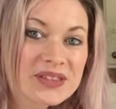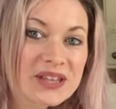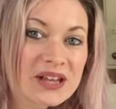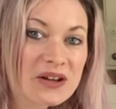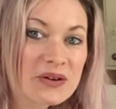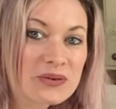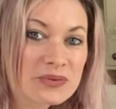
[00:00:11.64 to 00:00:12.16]

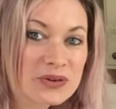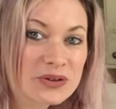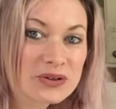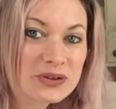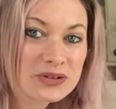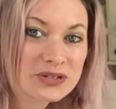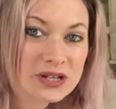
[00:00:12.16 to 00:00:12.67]
Oh
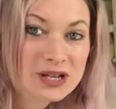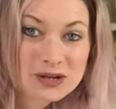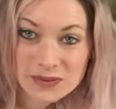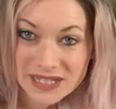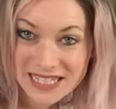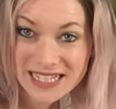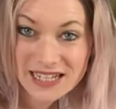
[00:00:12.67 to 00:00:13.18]
good, we
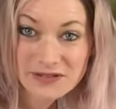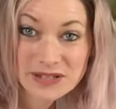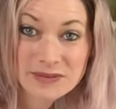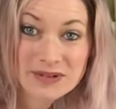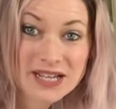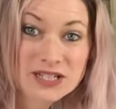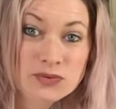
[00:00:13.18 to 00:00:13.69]
did have some
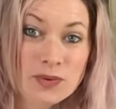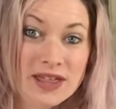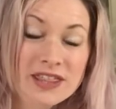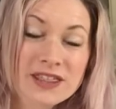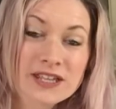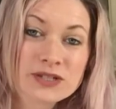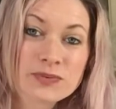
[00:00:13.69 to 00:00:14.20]
nice weather
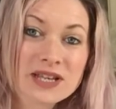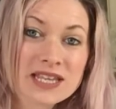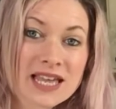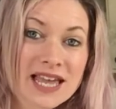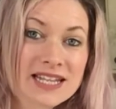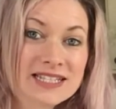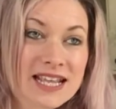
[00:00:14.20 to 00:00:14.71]
this
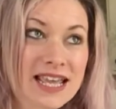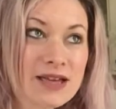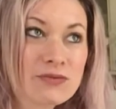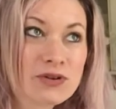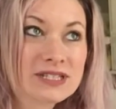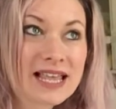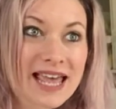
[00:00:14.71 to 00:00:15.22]
weekend. It
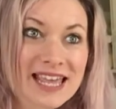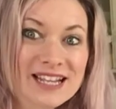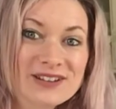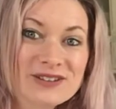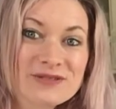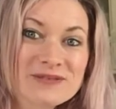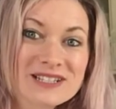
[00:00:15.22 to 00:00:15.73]
was
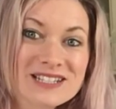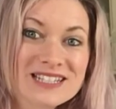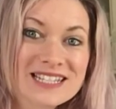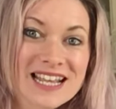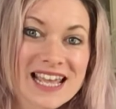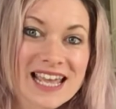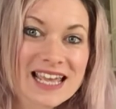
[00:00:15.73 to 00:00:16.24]
haylog, wasn't
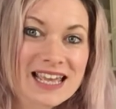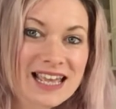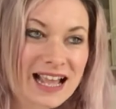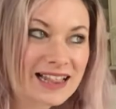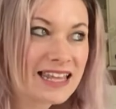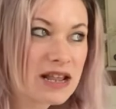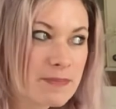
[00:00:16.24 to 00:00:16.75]
it?
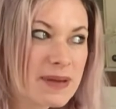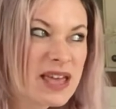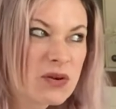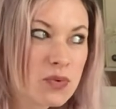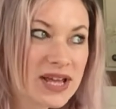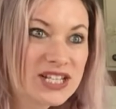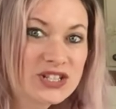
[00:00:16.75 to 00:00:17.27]
And then a
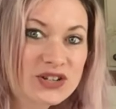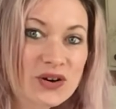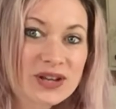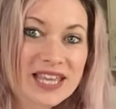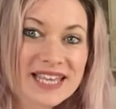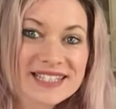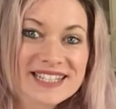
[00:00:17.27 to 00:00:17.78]
bit
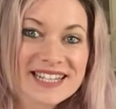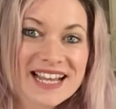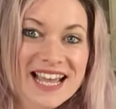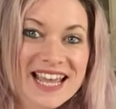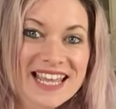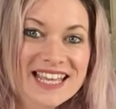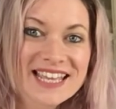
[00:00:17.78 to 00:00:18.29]
windtog
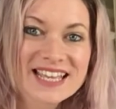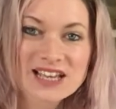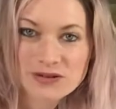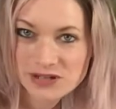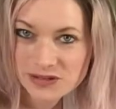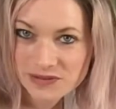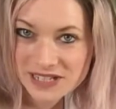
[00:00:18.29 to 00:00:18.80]
yesterday.
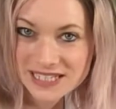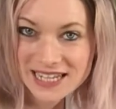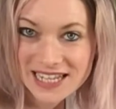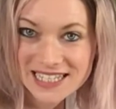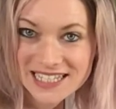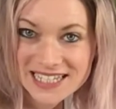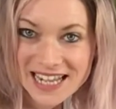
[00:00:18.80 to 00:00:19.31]
Wonder what it's
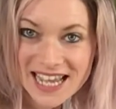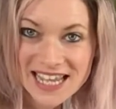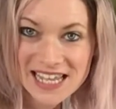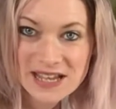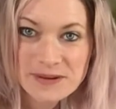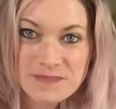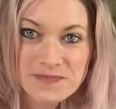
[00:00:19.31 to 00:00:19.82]
like today.
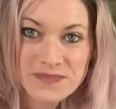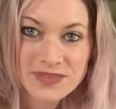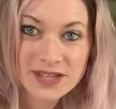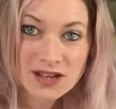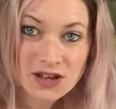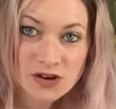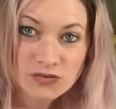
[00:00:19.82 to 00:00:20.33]

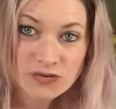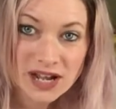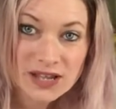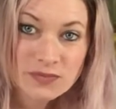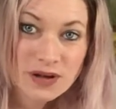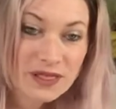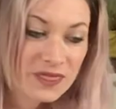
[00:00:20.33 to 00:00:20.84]

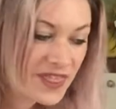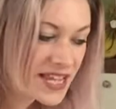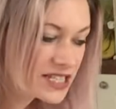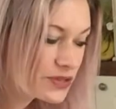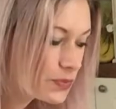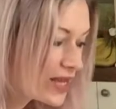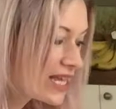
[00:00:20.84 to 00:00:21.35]
Right, well
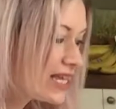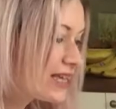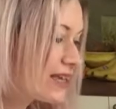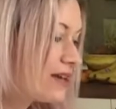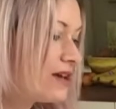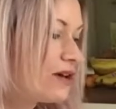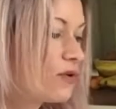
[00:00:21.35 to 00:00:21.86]
this
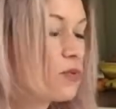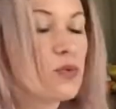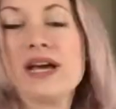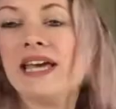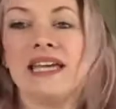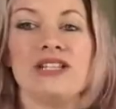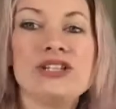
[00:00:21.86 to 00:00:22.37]
week
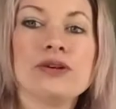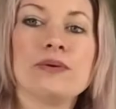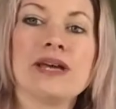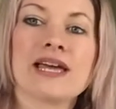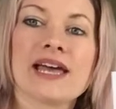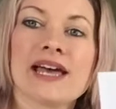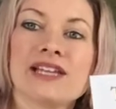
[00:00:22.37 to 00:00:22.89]
we're
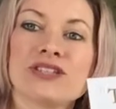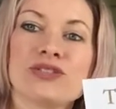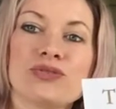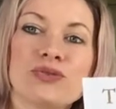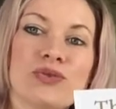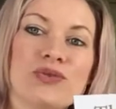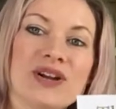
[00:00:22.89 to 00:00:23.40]
doing our
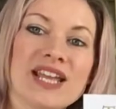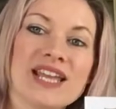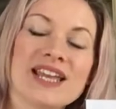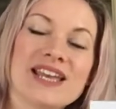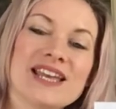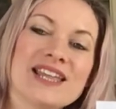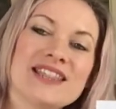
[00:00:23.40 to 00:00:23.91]
story,
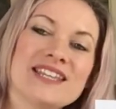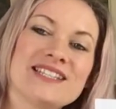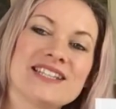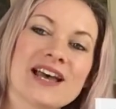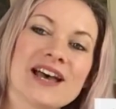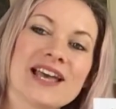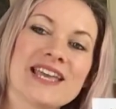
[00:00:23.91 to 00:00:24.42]
The
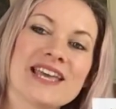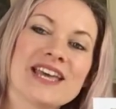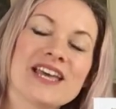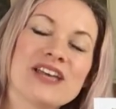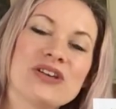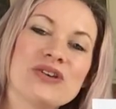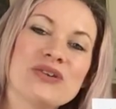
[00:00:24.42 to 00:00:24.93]
Tiger
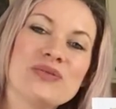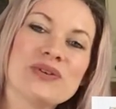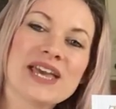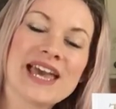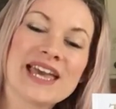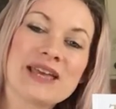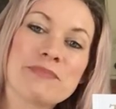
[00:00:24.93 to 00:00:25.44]
Who
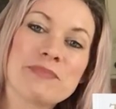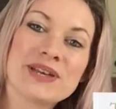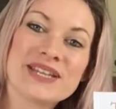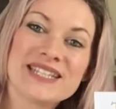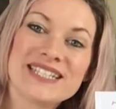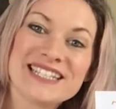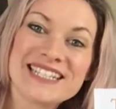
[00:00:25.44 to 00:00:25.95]
Came
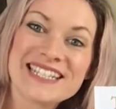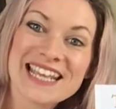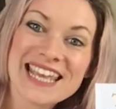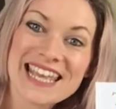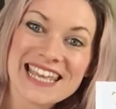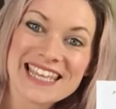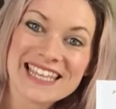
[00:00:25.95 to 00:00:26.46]
to Tea.